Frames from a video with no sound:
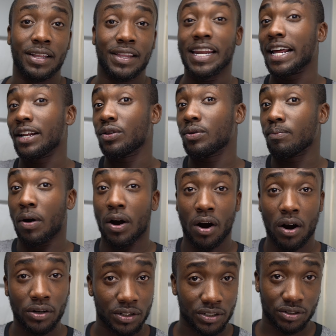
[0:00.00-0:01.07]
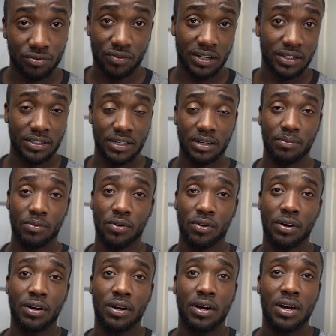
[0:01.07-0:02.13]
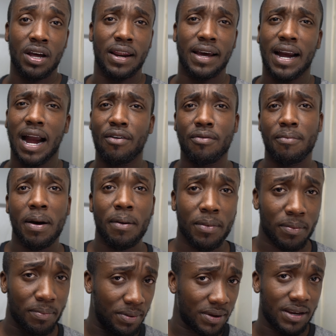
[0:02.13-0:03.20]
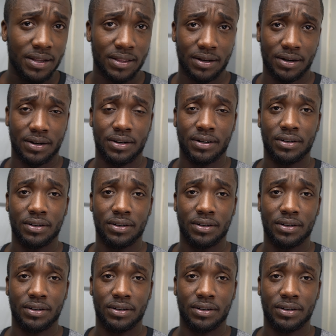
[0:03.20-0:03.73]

that my heart doesn't race anymore. Like, I remember being there.